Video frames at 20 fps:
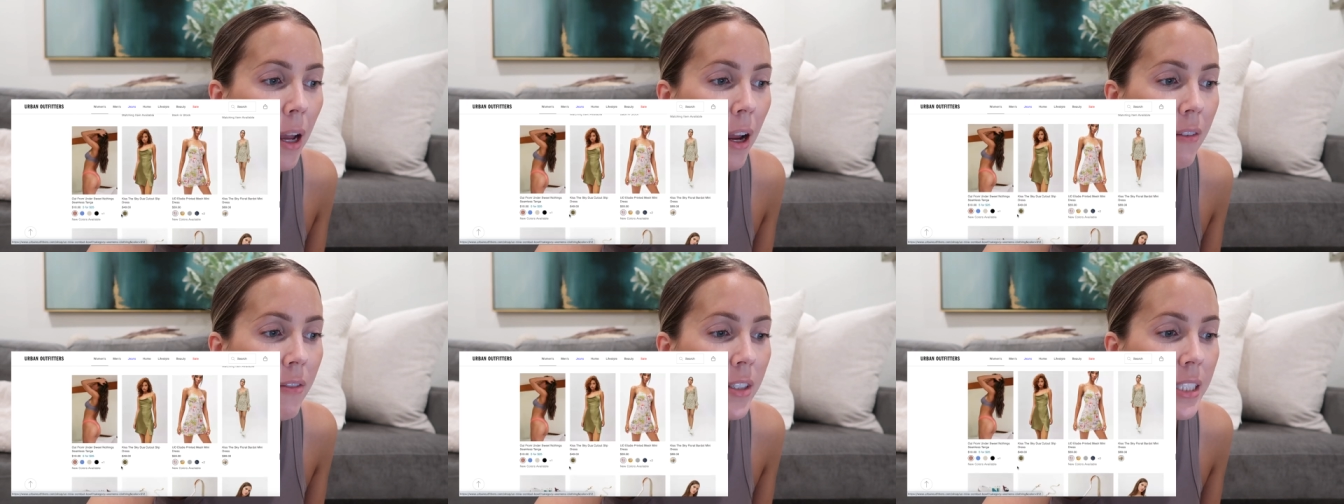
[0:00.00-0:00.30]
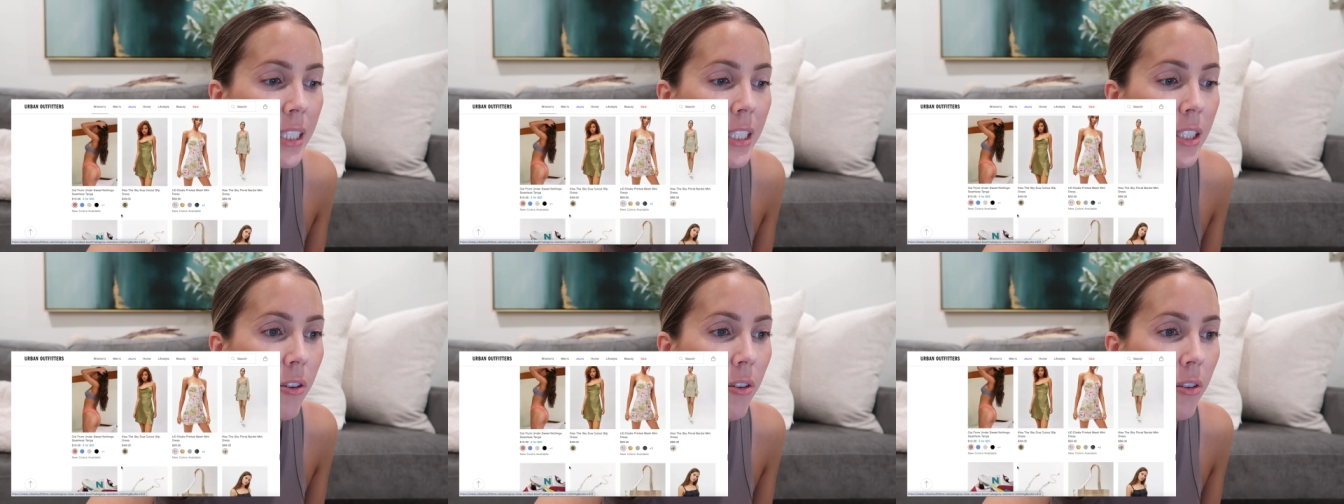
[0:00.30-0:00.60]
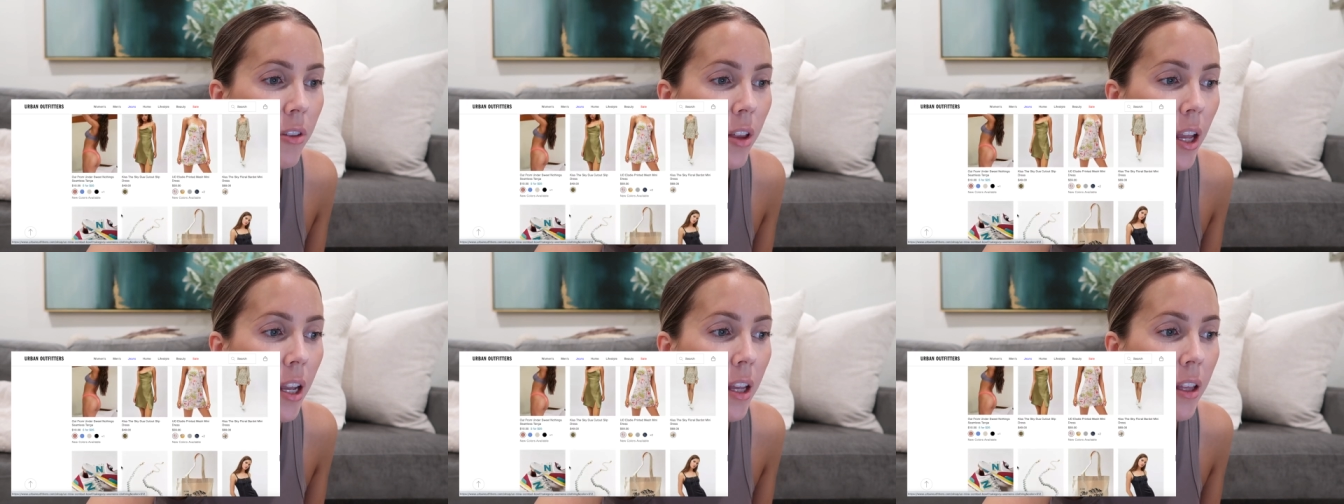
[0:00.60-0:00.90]
every single
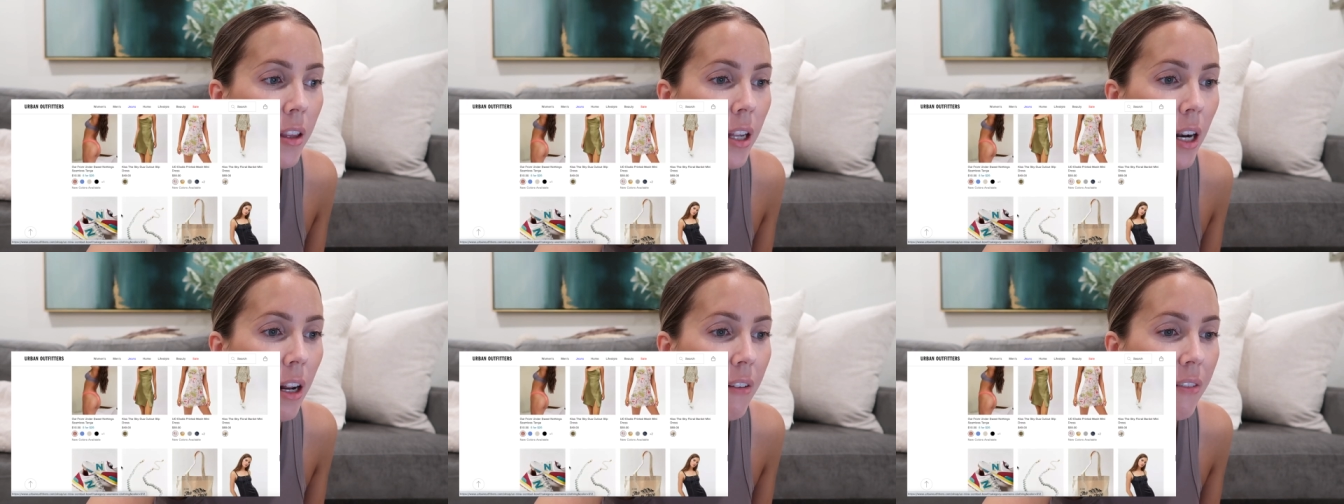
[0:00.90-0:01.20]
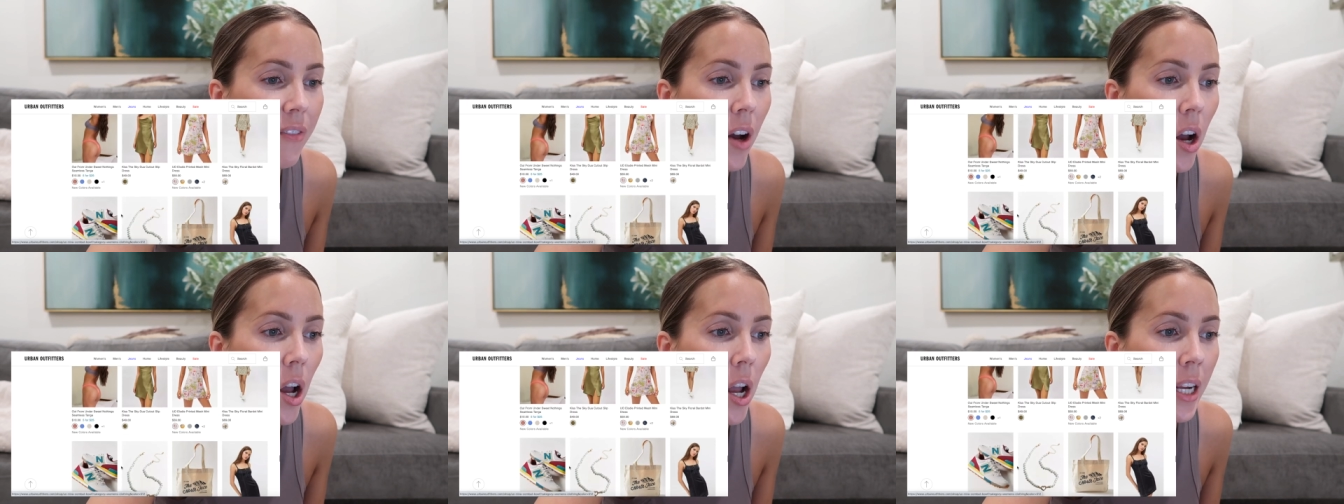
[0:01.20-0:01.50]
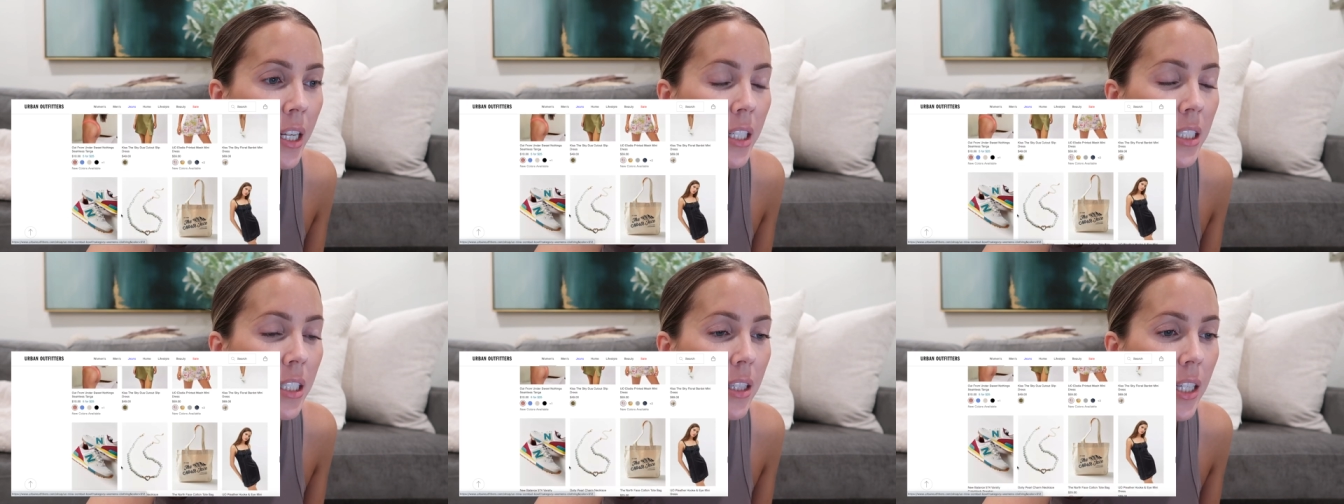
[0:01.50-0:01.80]
thing that I
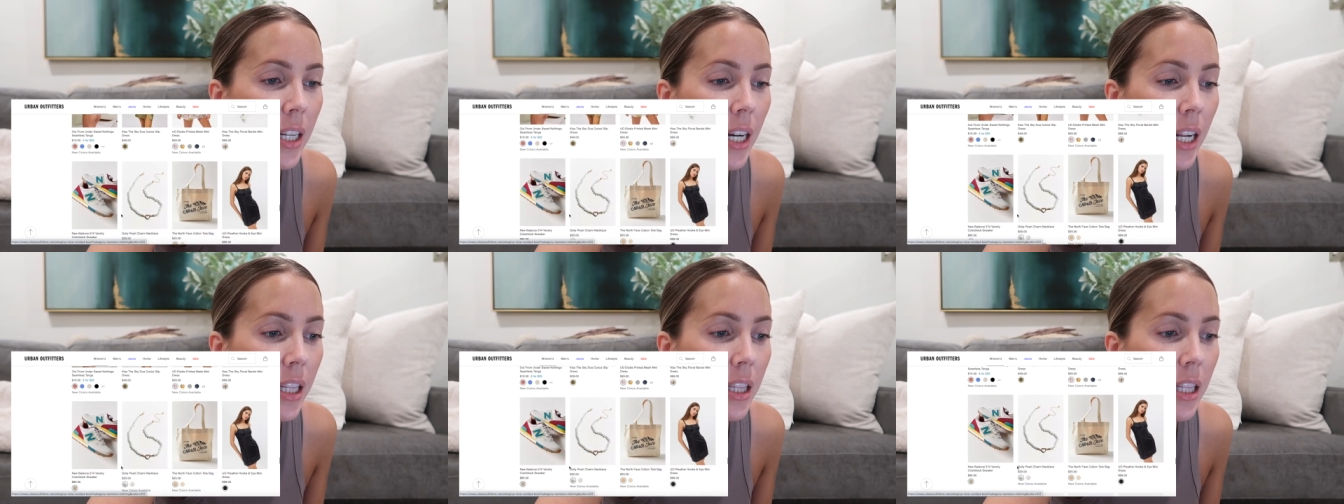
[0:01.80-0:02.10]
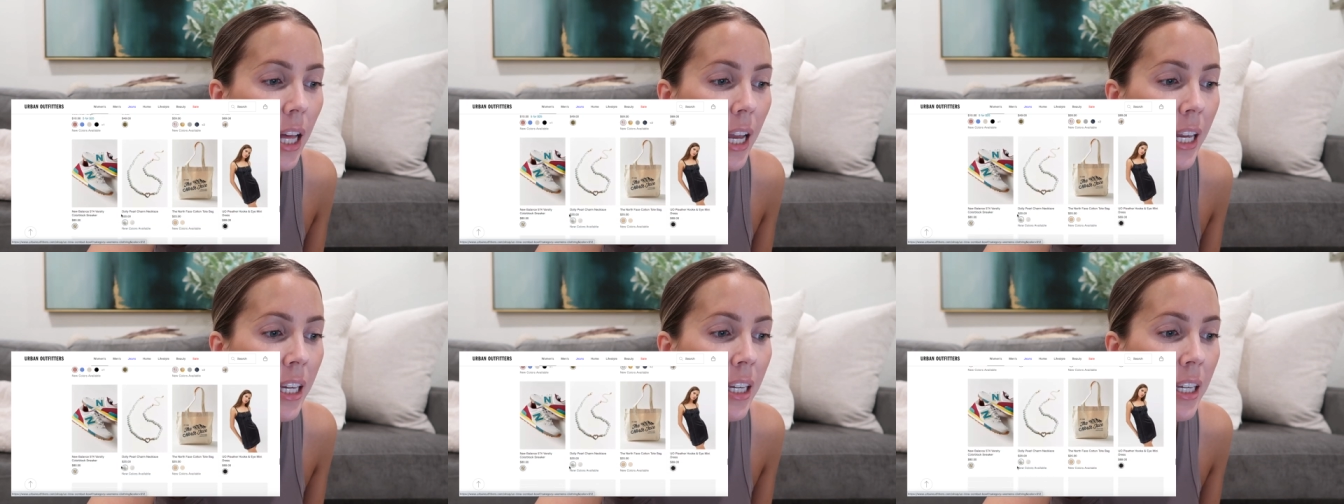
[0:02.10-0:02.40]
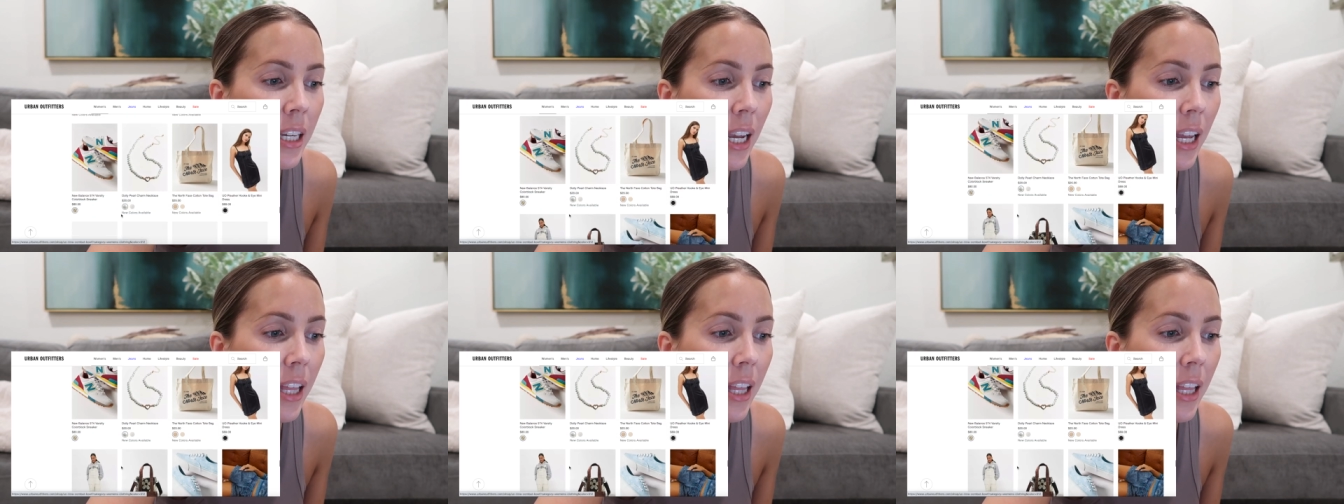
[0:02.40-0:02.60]
find that I like.